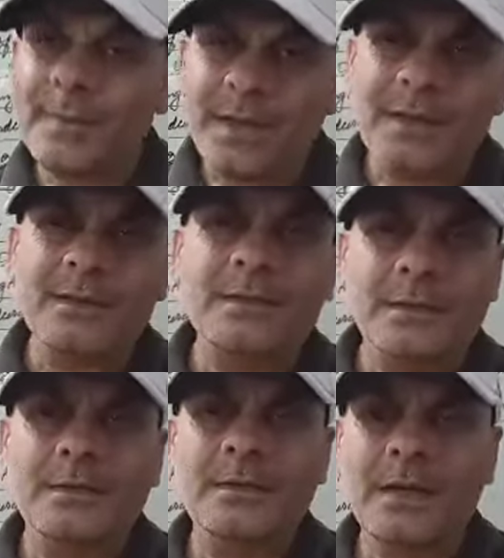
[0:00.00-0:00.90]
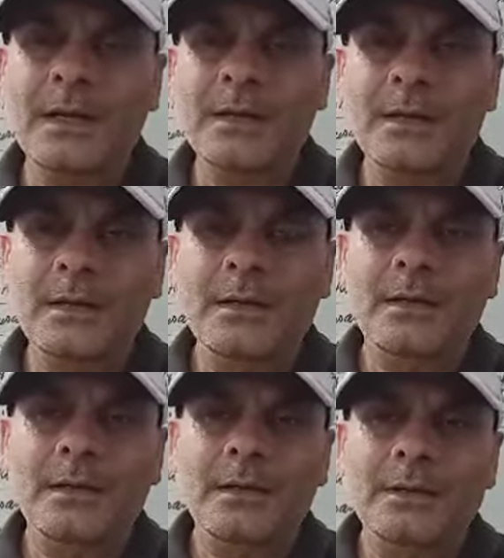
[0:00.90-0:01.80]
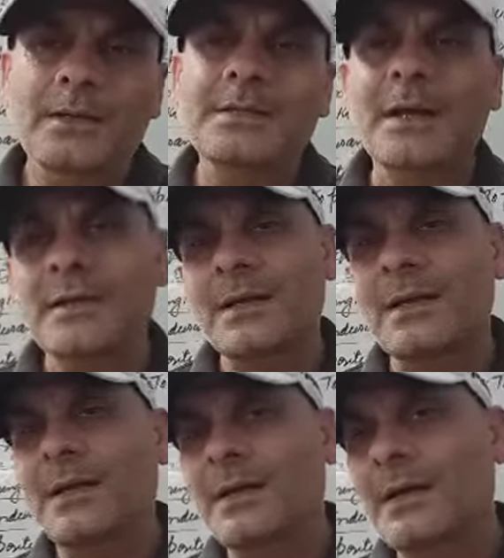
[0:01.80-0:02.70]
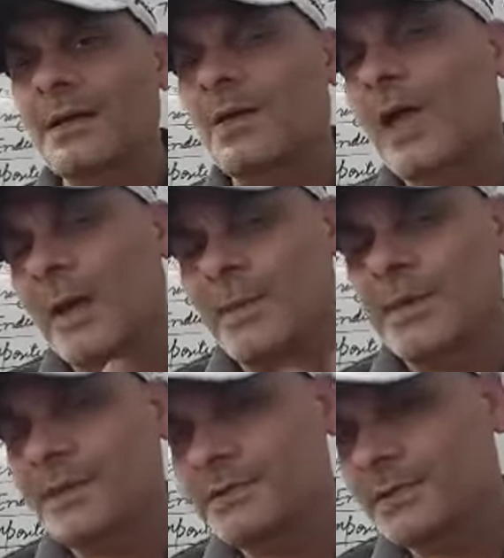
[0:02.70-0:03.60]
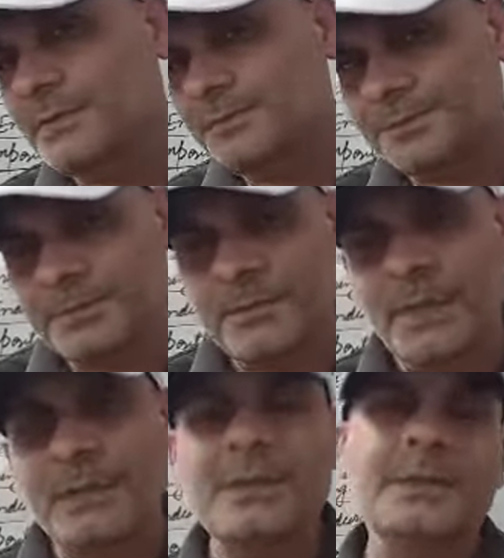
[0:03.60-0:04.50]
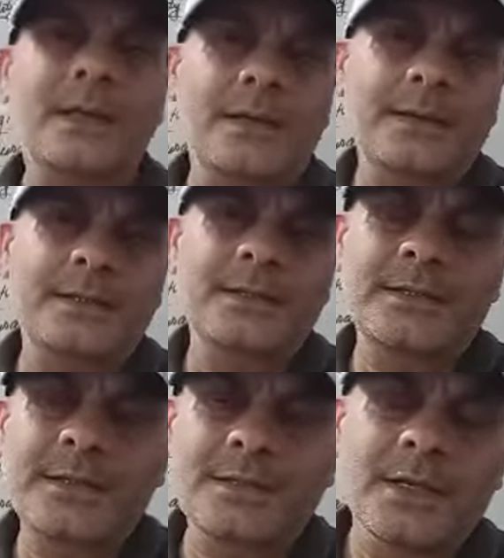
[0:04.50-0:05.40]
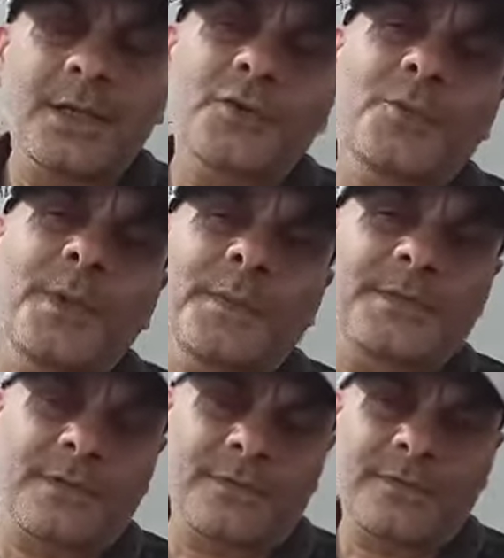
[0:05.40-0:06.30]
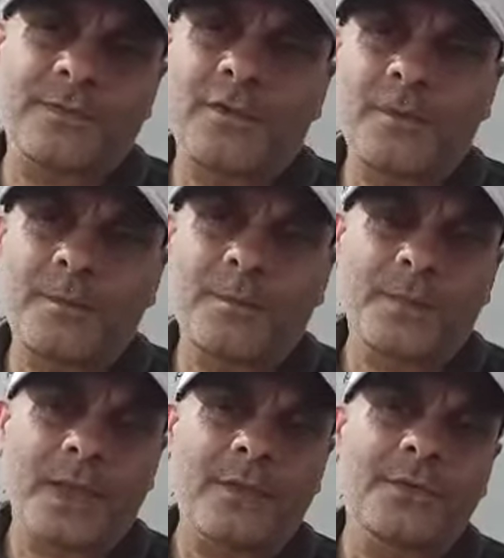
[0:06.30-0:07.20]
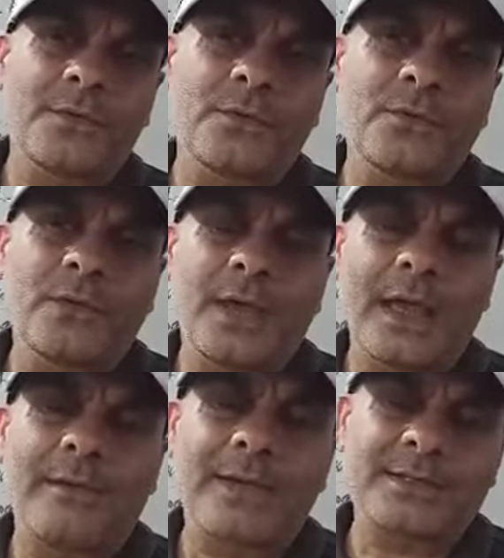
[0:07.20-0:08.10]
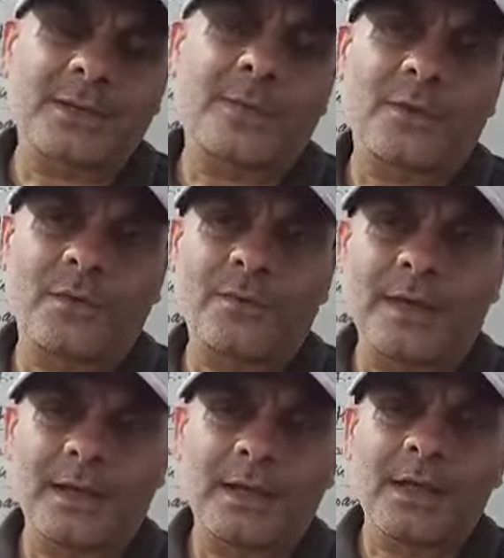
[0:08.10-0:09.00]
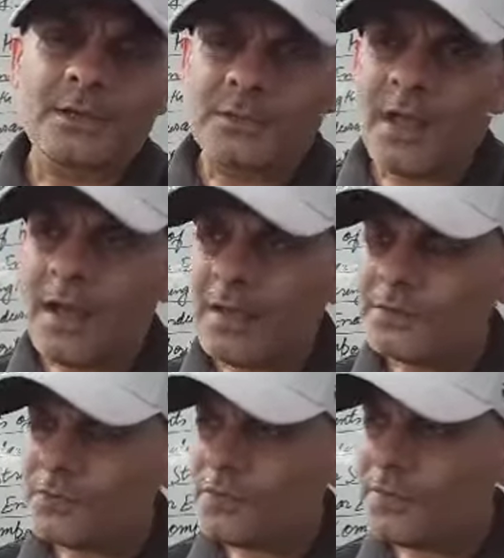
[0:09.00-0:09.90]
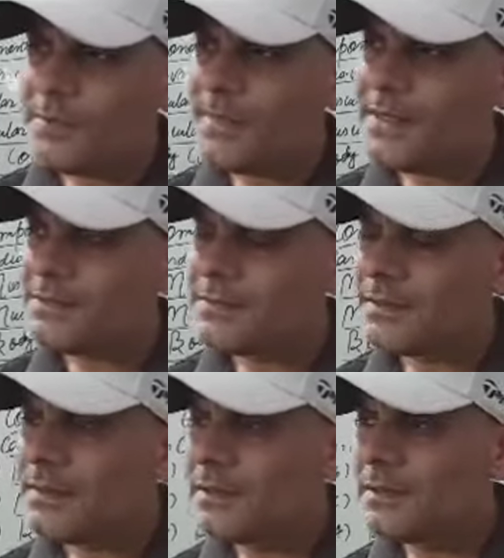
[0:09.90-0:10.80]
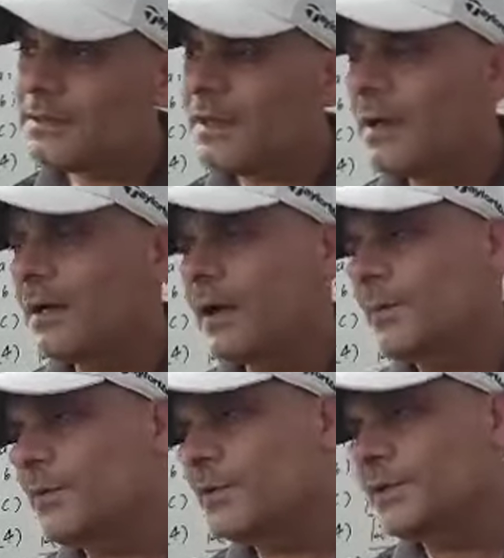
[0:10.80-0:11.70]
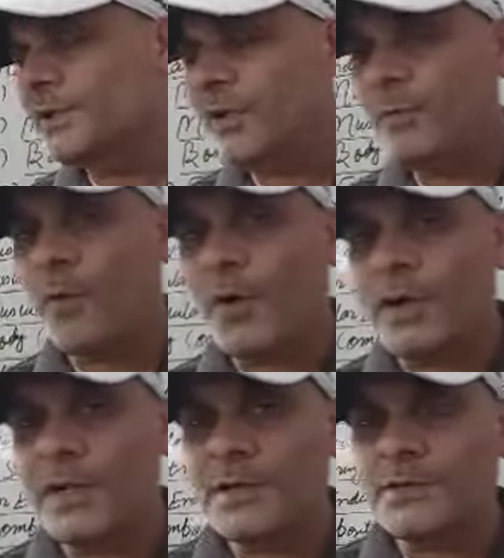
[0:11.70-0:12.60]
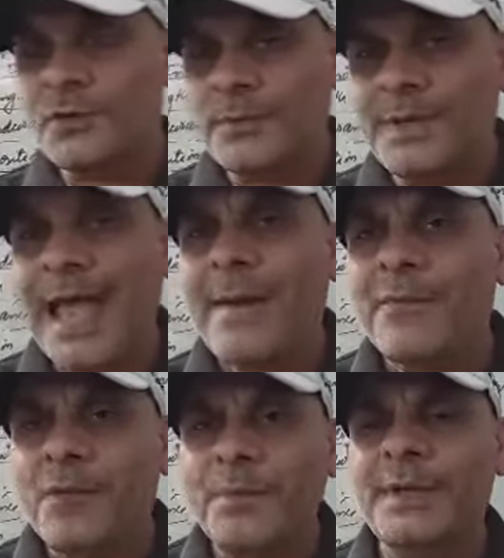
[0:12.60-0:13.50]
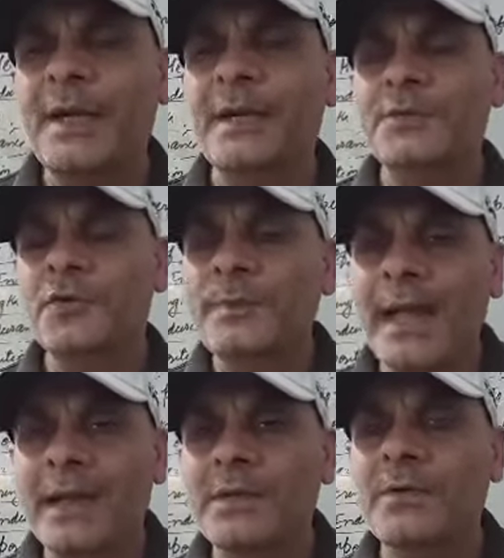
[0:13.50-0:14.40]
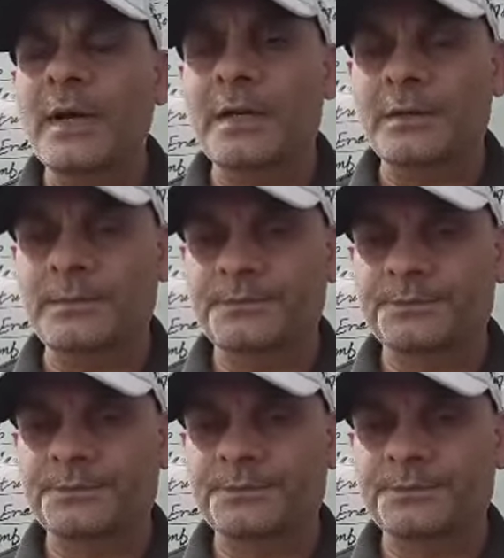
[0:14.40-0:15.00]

pain, right? These are or hypertension. These are the diseases you may be suffering from if you have extra amount of fat. So it means the composition of body should be appropriate, should be adequate.